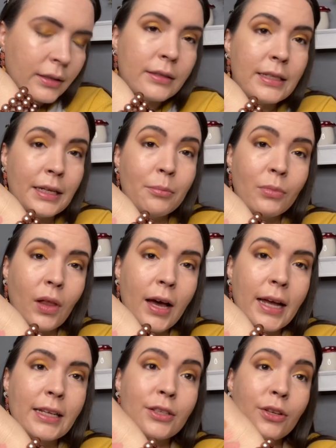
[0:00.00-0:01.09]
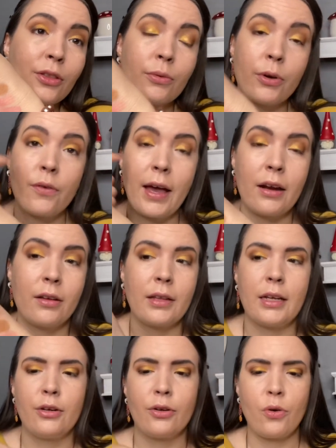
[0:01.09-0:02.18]
Dim light, throw that on the
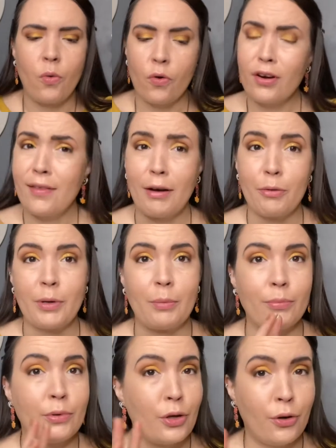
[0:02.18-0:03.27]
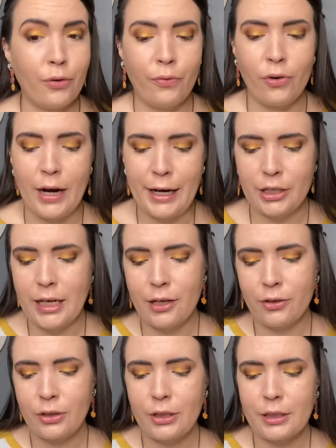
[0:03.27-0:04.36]
inner corner. That would be a beautiful eyeshadow
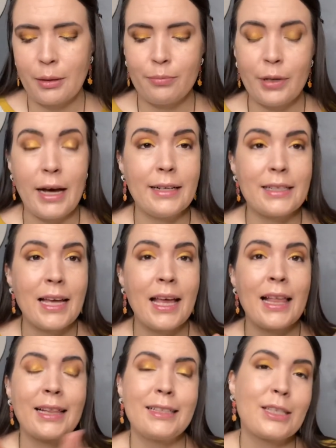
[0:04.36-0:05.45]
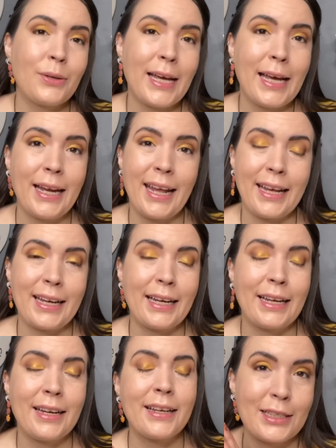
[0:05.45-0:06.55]
look. But let's go ahead
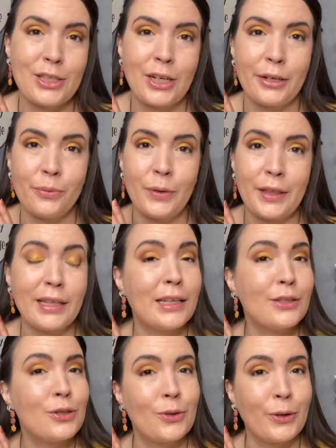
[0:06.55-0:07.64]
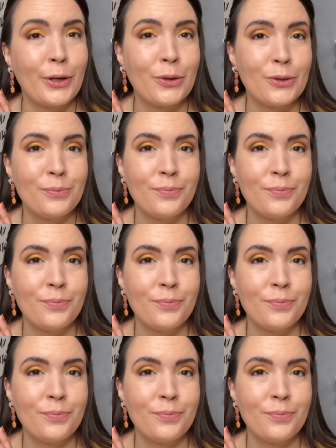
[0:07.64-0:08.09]
and get started with the tutorial.